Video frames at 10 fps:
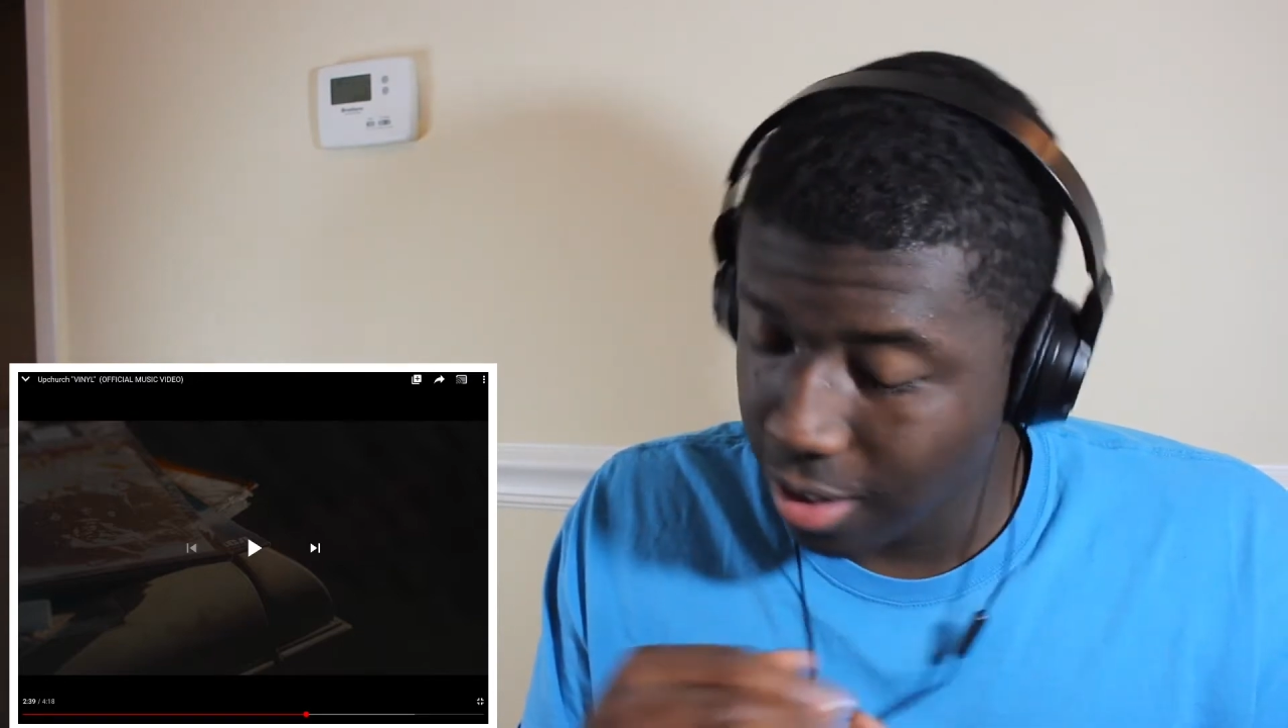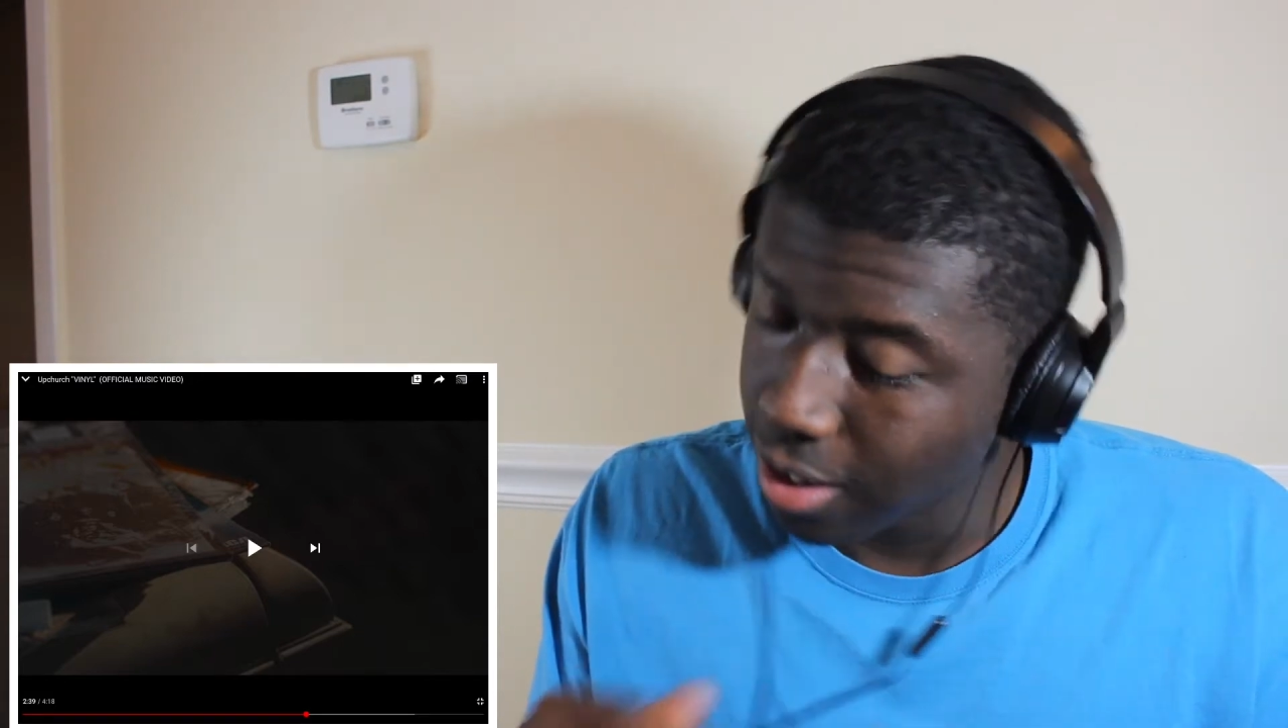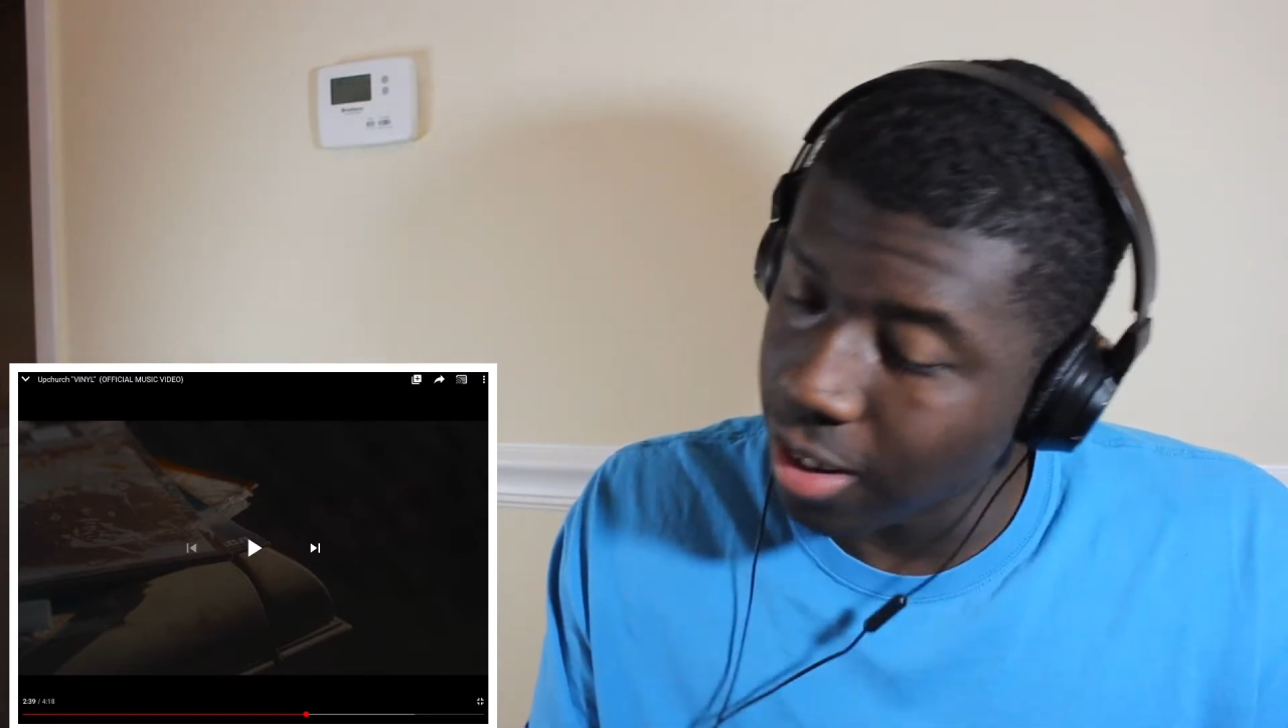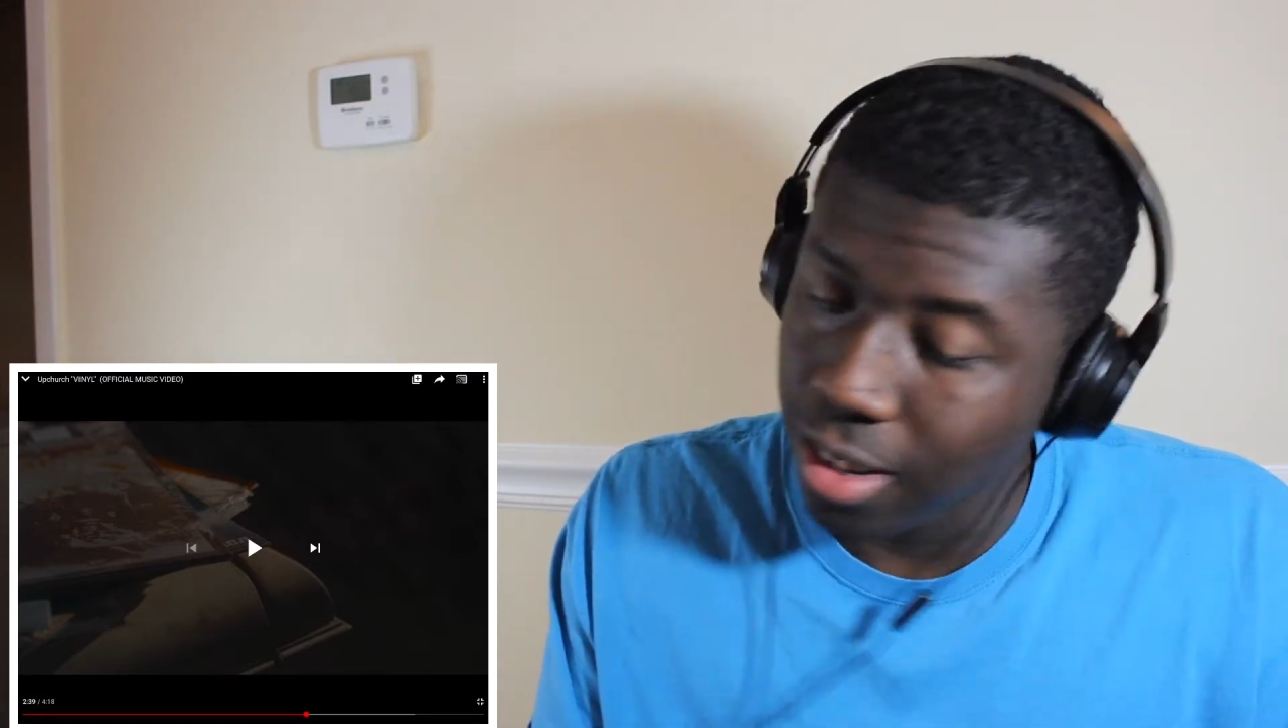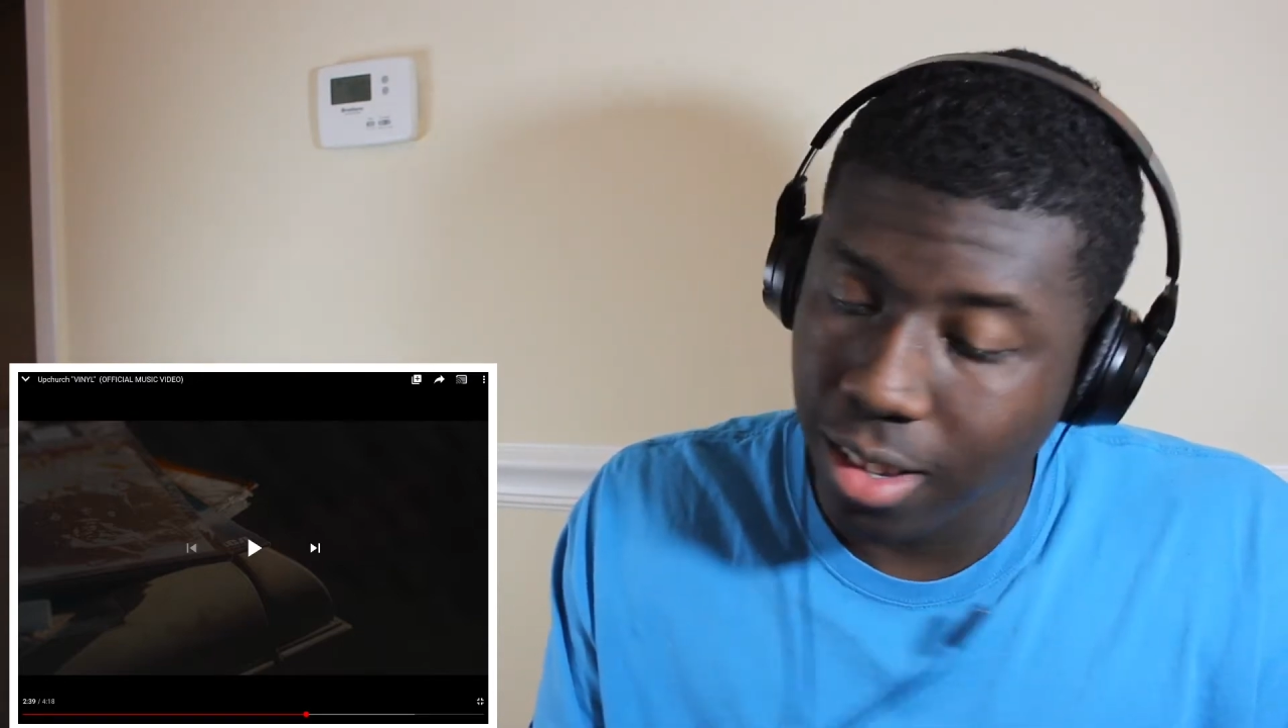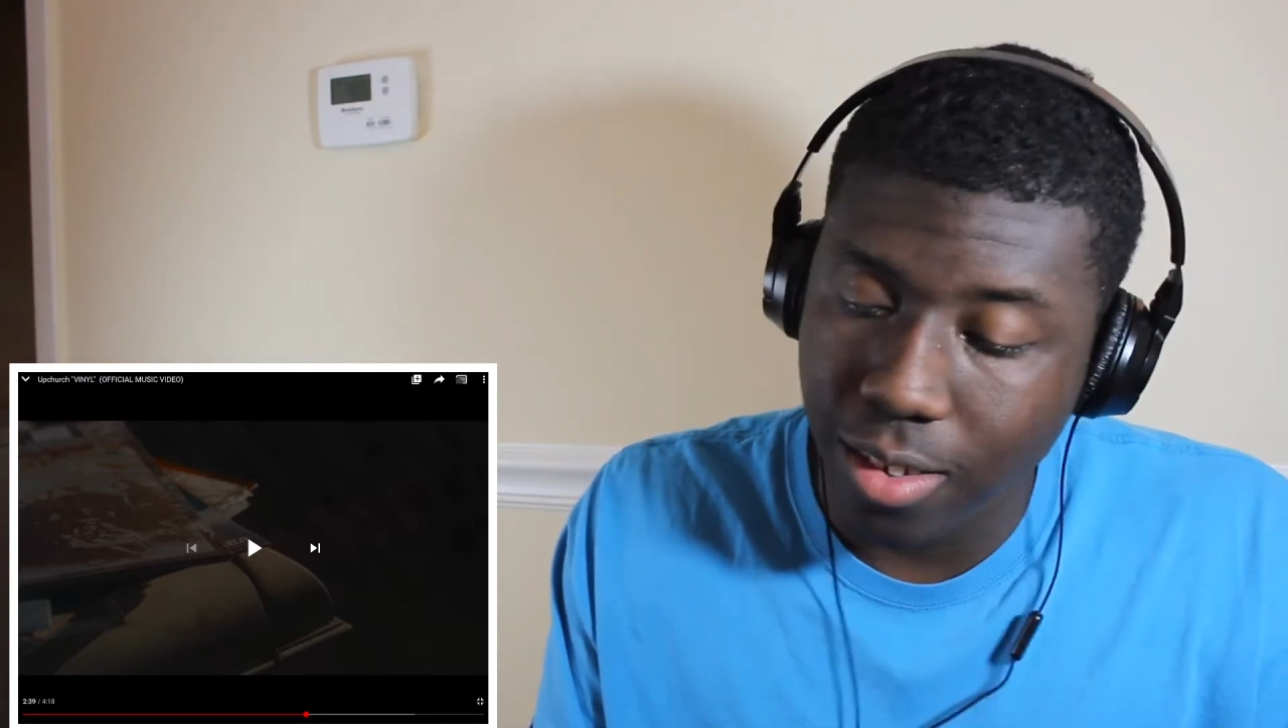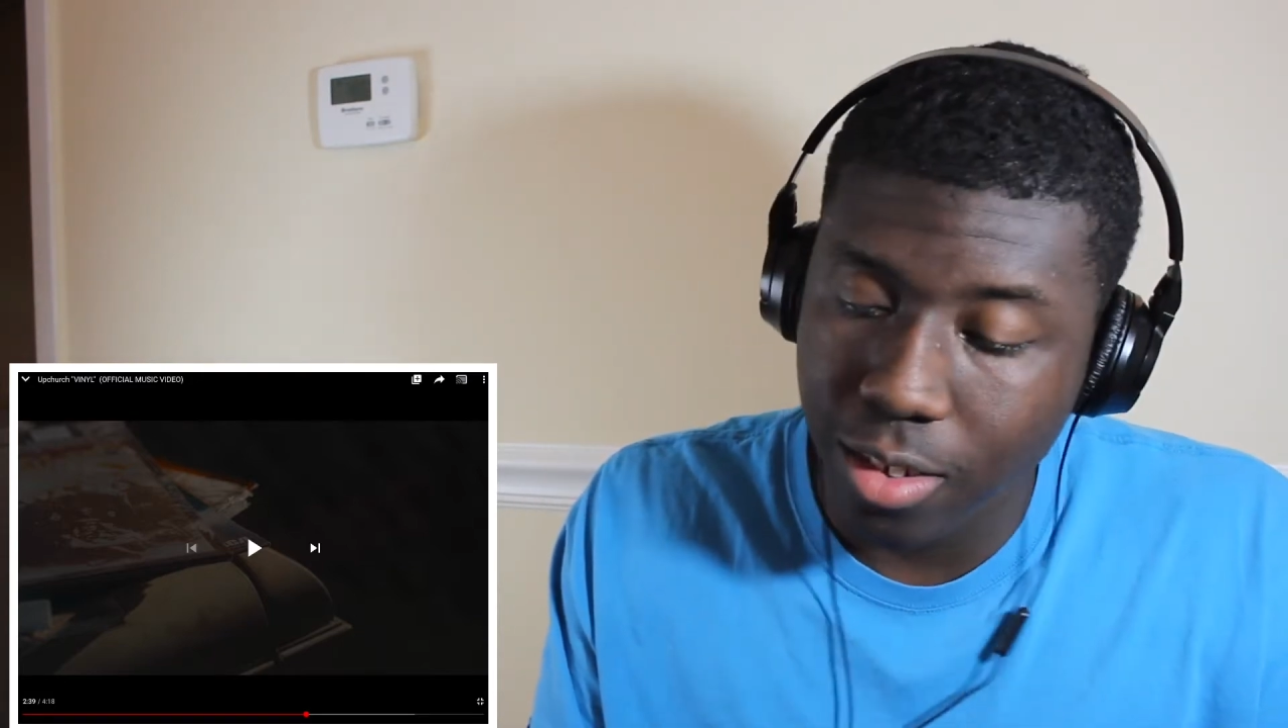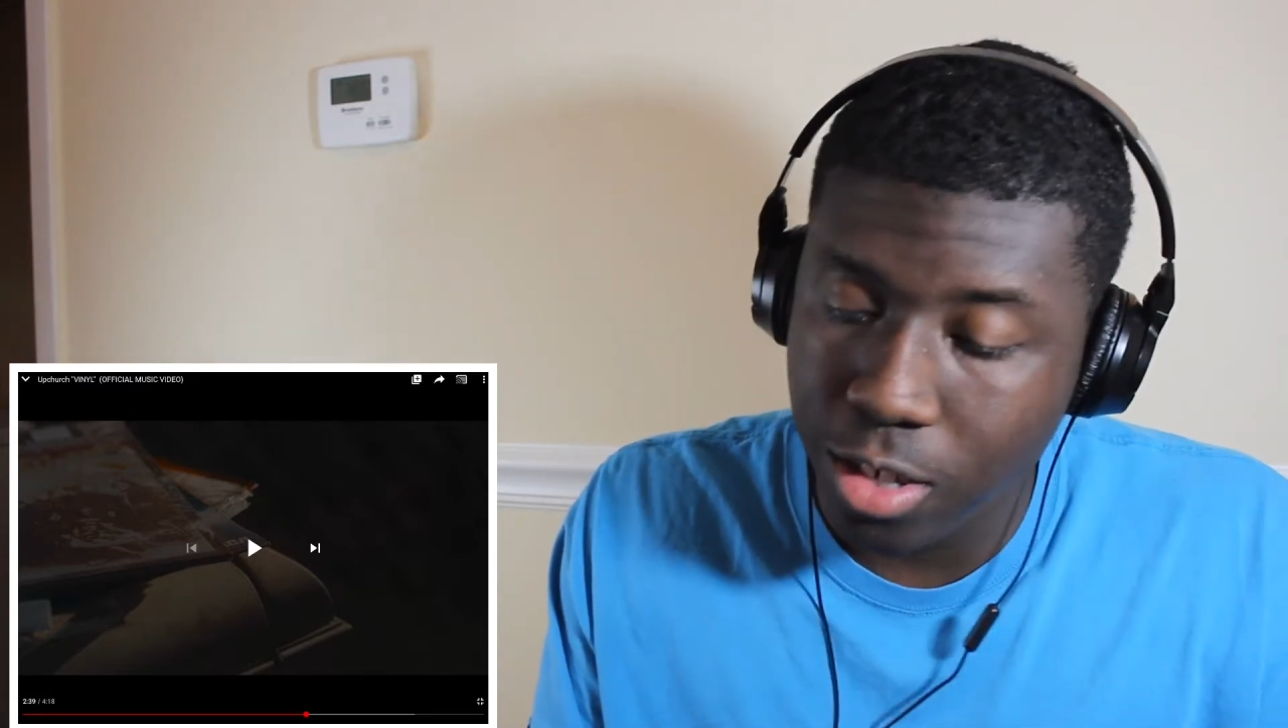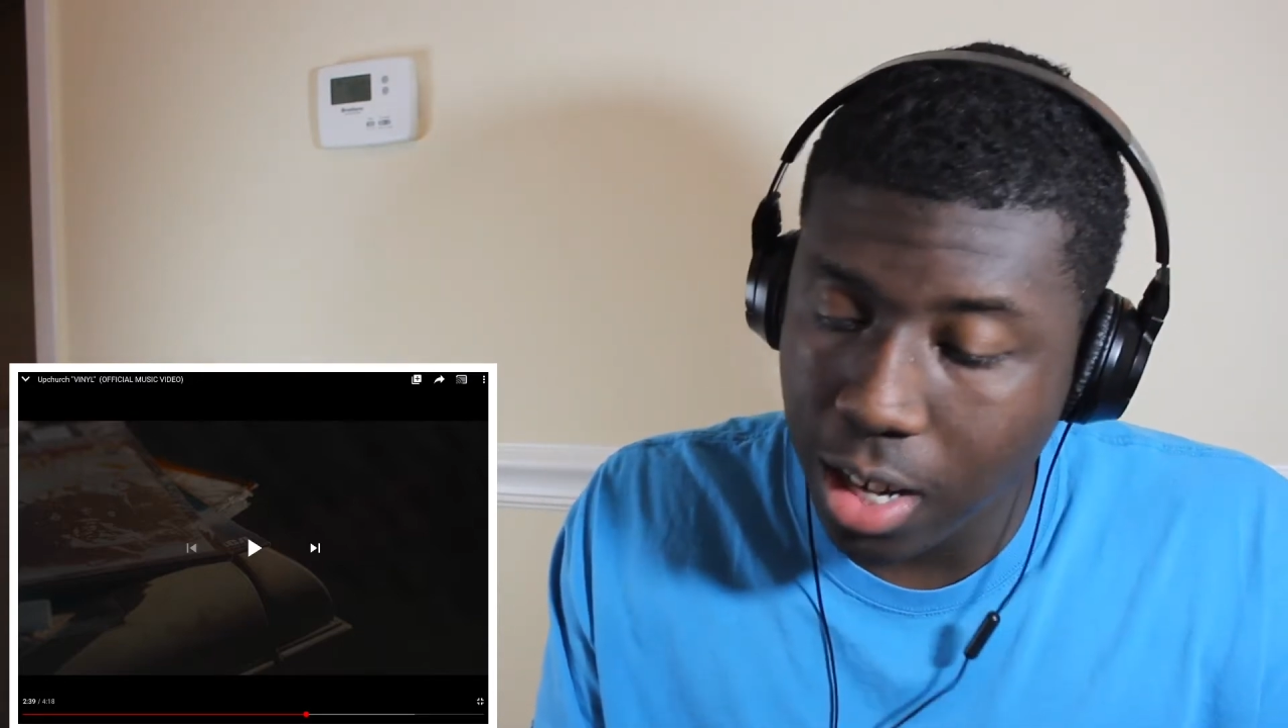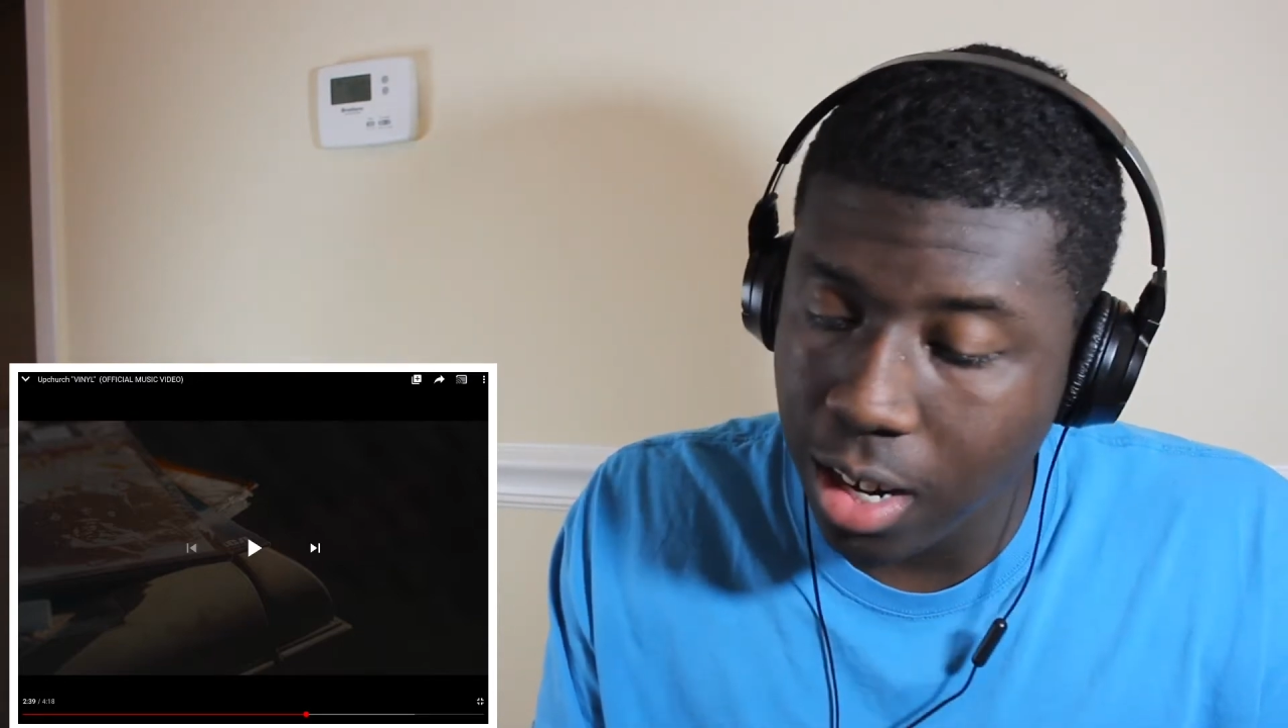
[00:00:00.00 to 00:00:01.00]
Hey,
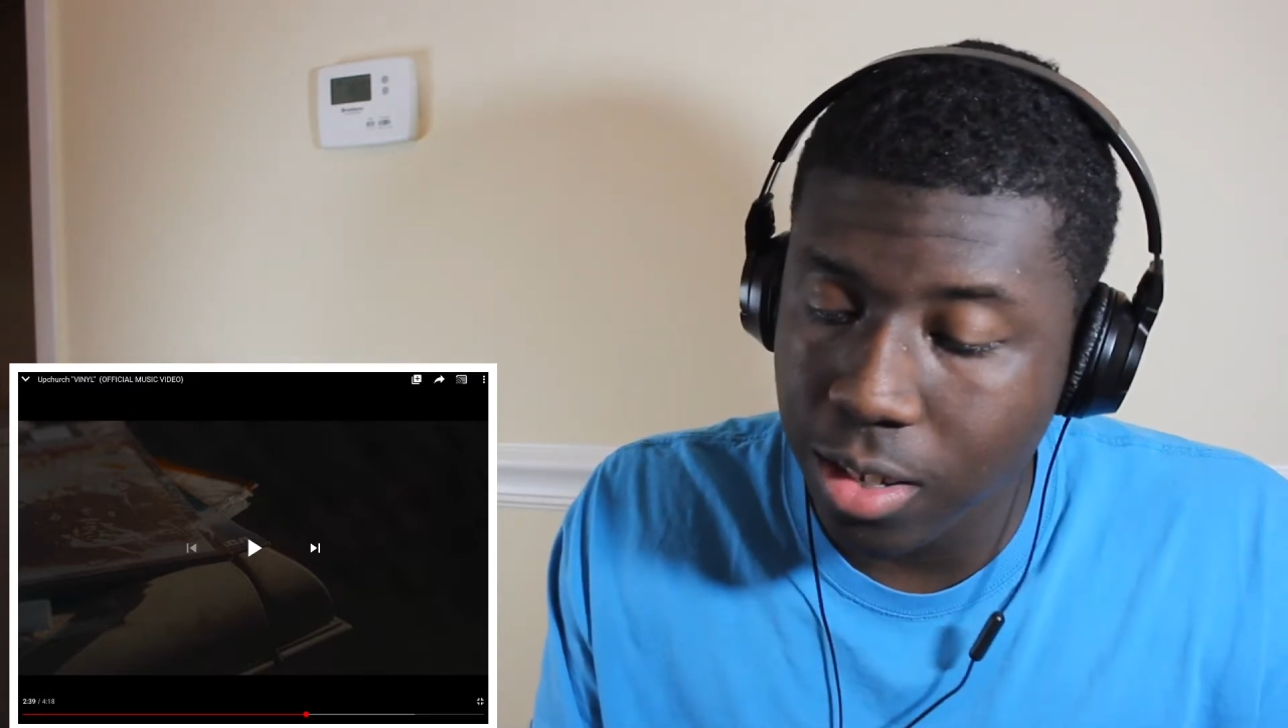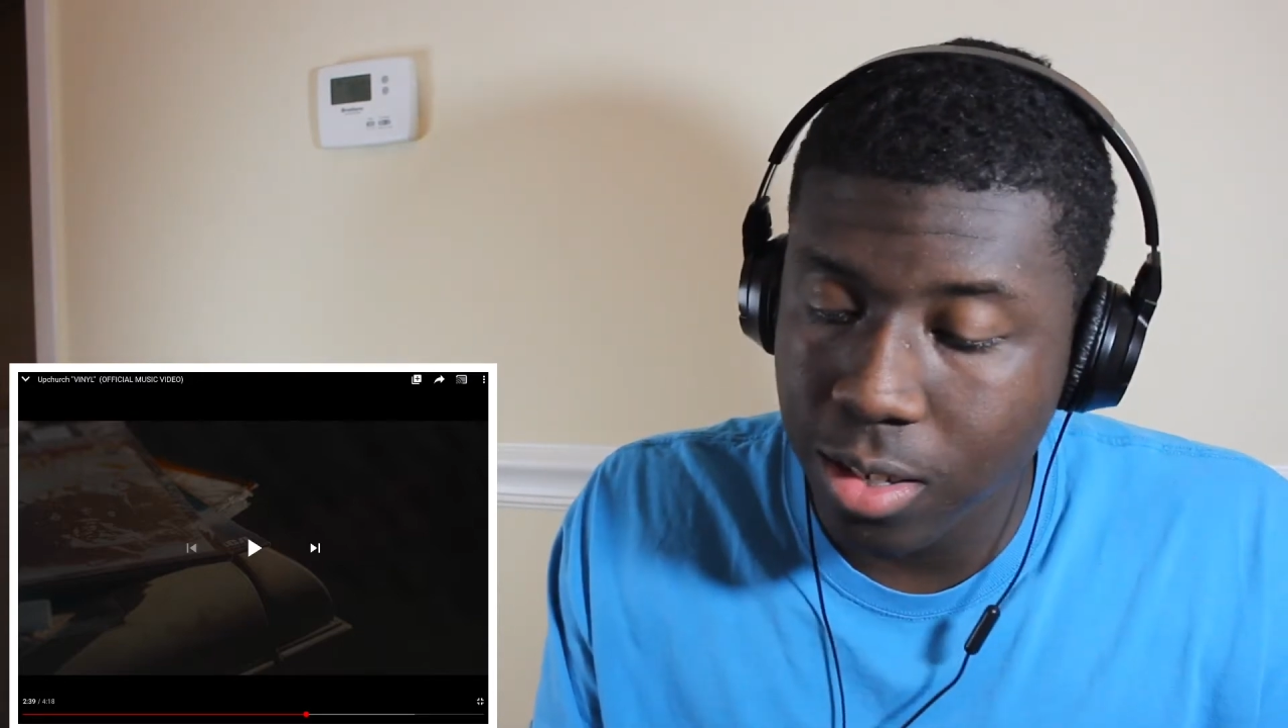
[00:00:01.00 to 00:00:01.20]
shout out